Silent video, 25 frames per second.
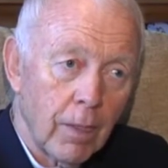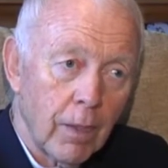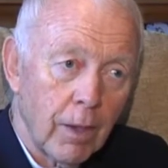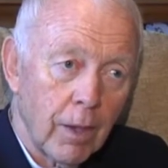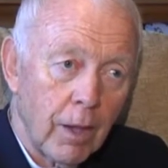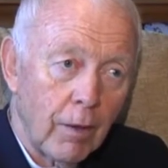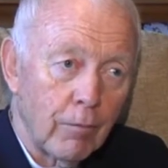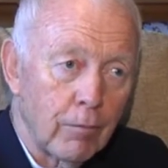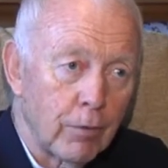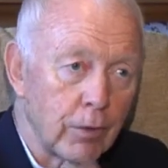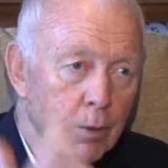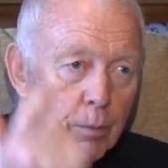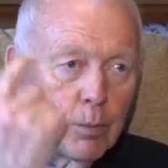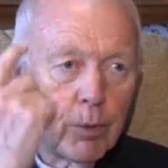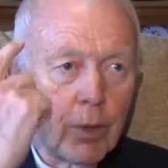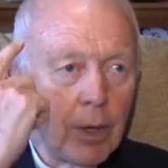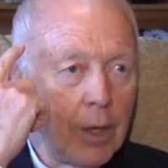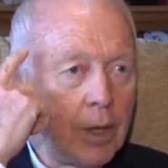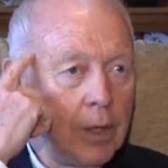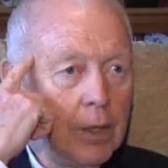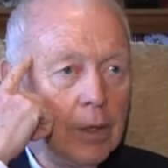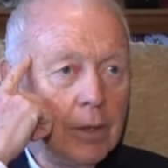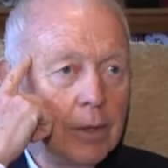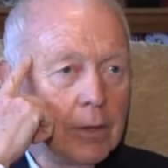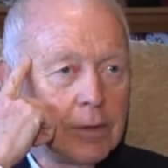And for the
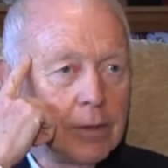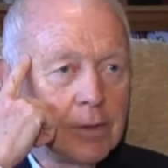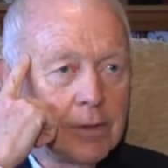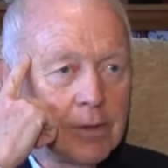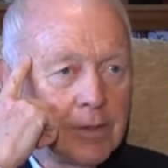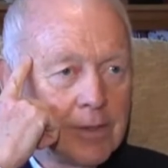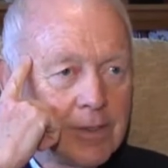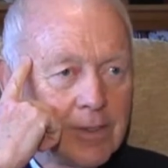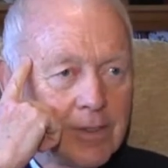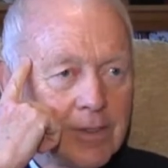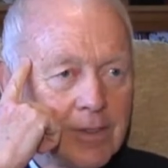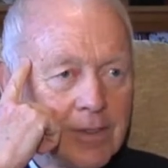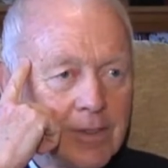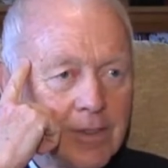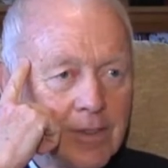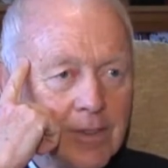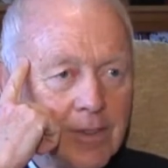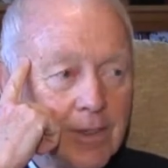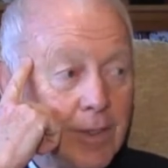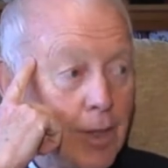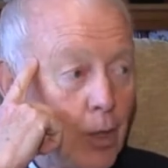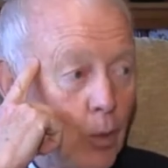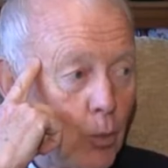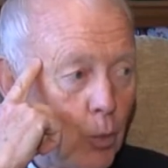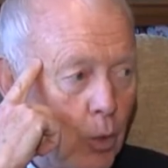brain,
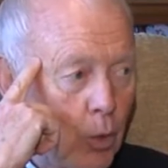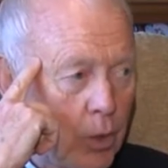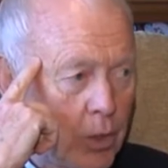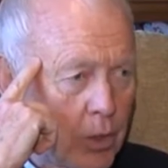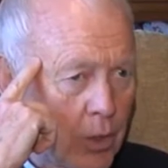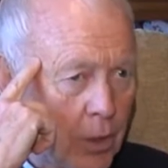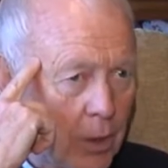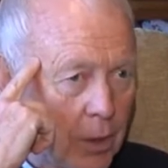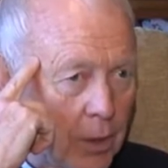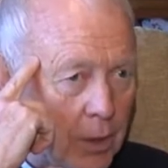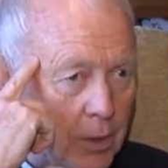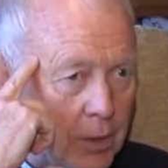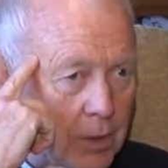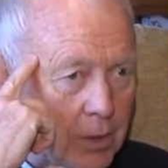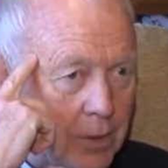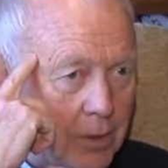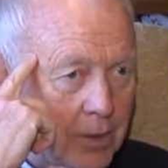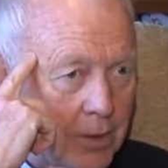there was none.